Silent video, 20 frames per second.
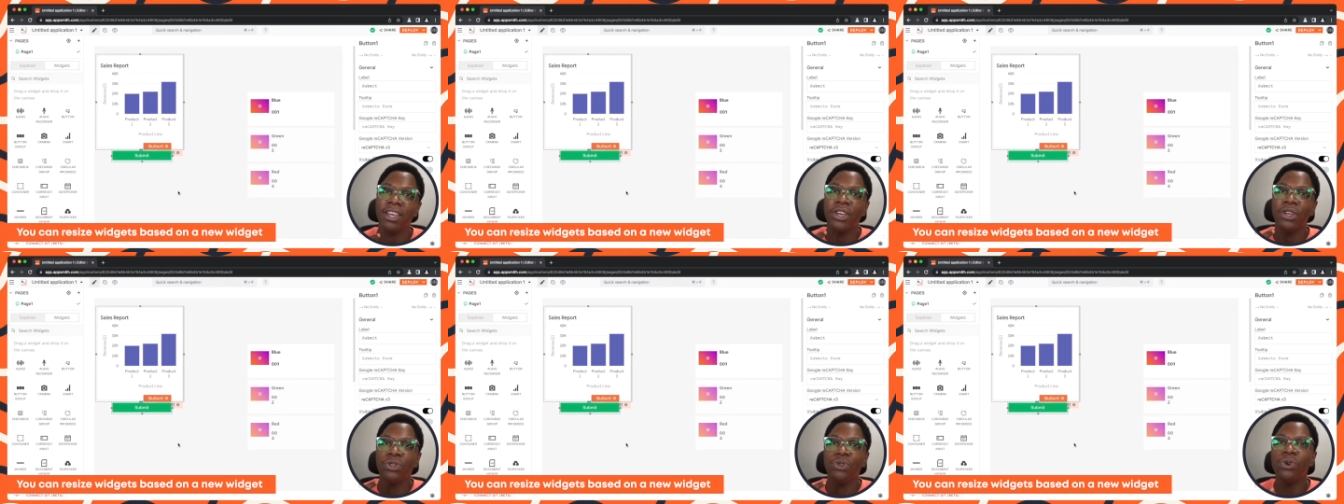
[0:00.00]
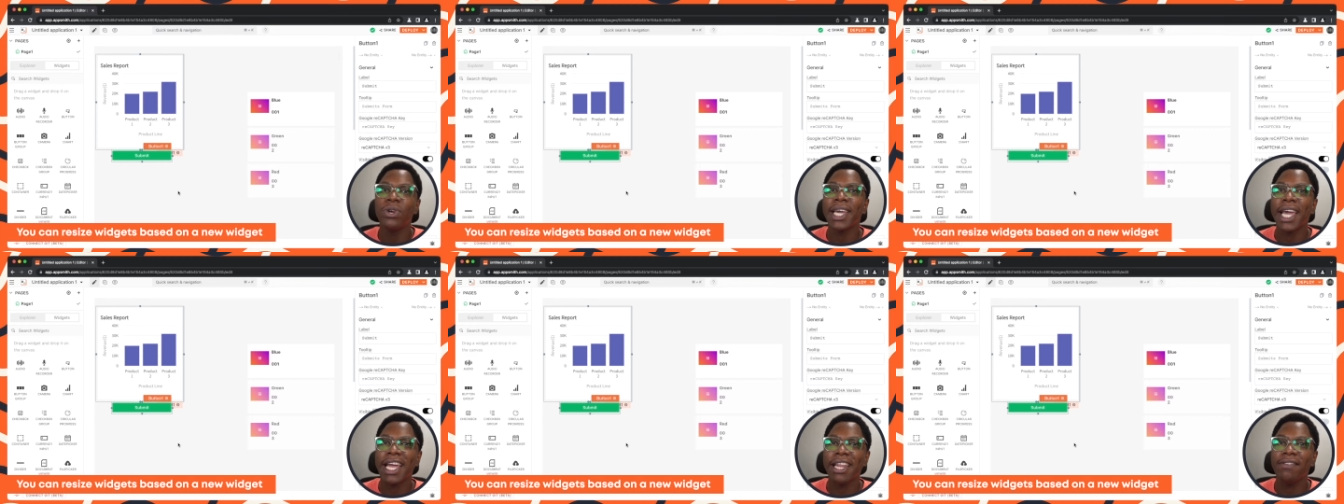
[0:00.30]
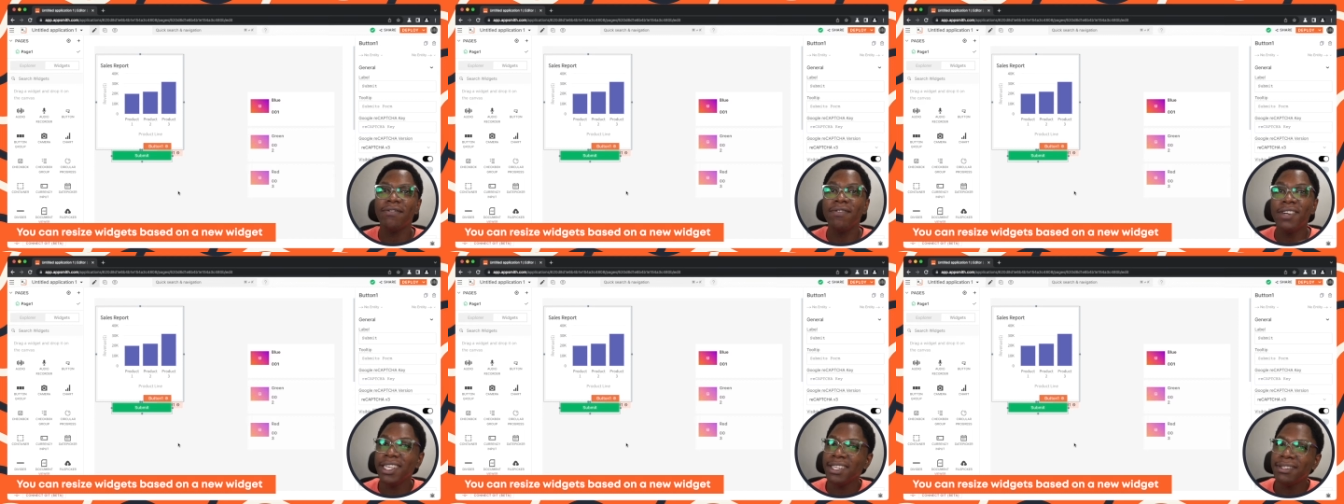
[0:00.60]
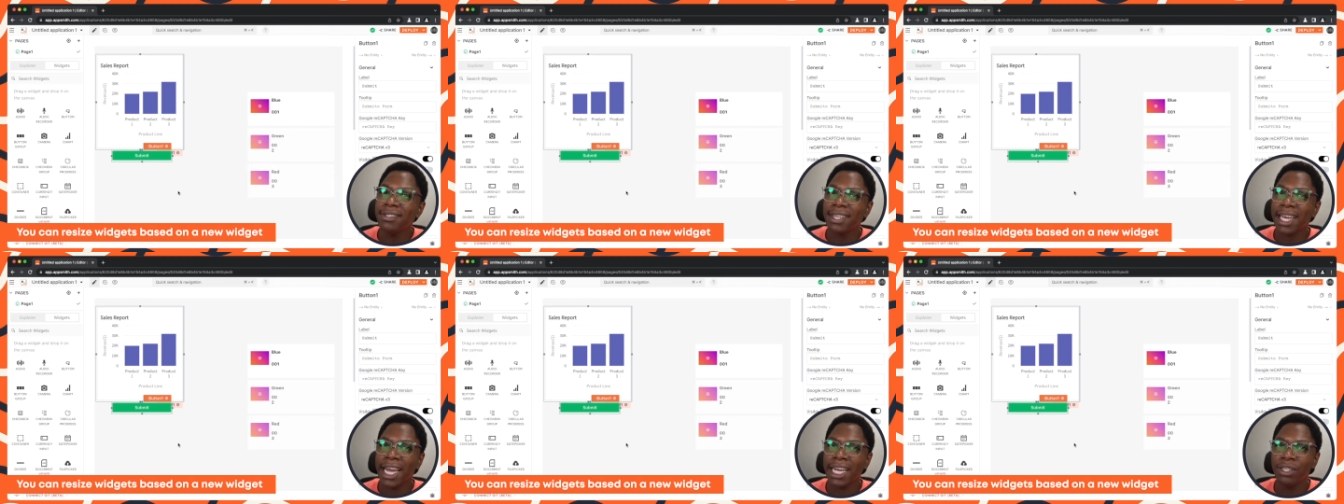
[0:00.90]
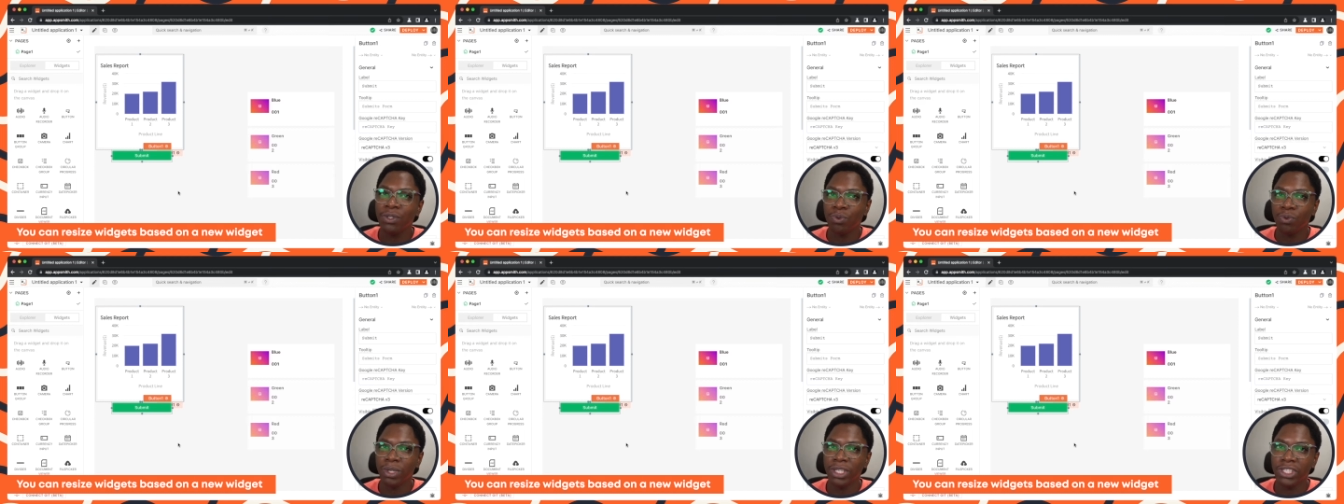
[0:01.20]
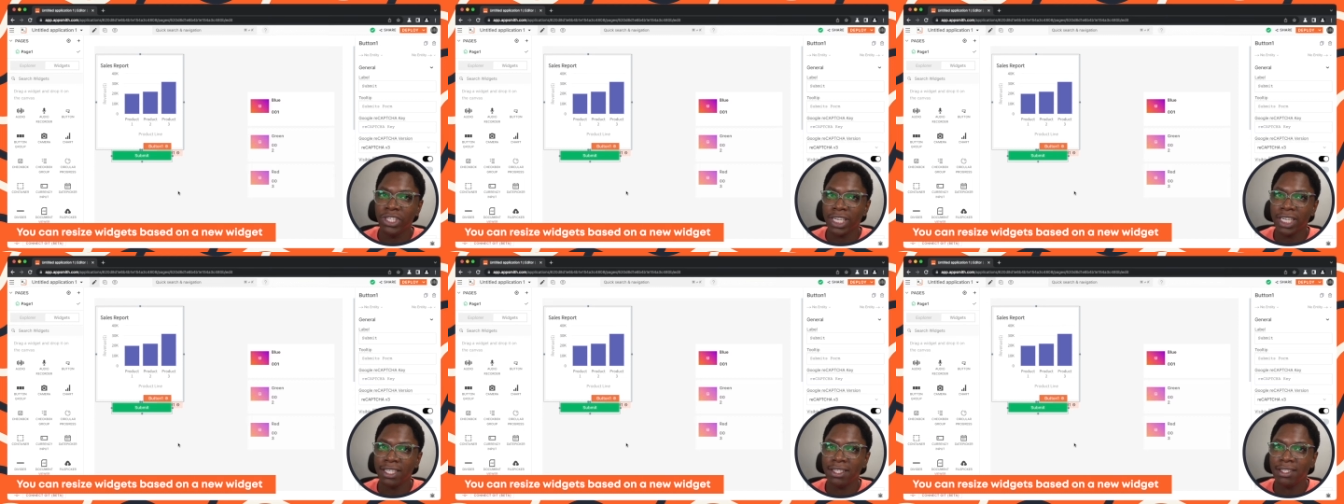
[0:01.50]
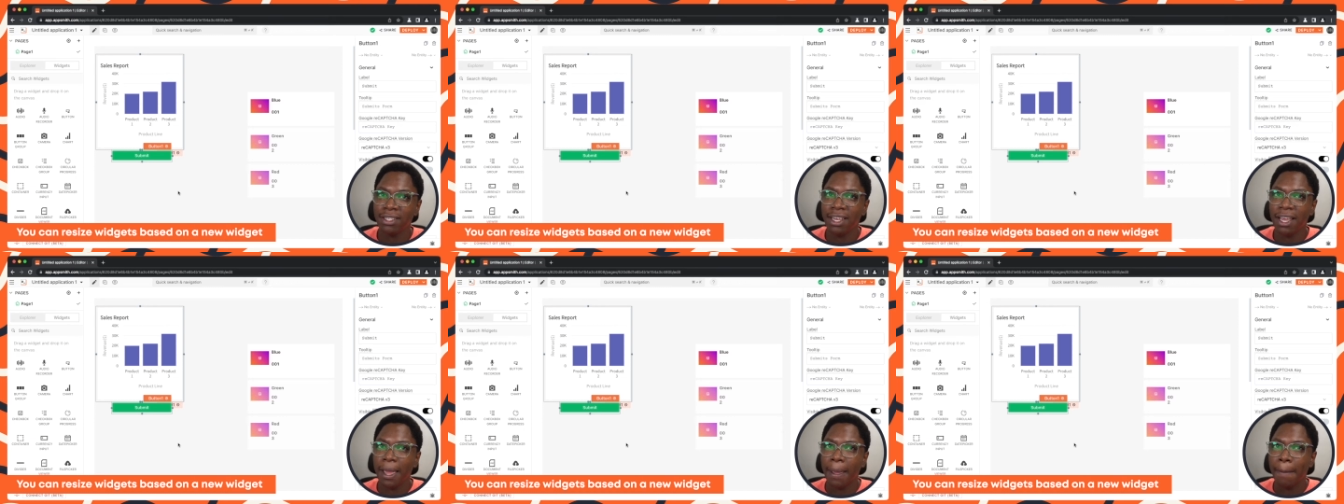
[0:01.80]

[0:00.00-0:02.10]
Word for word: you can resize widgets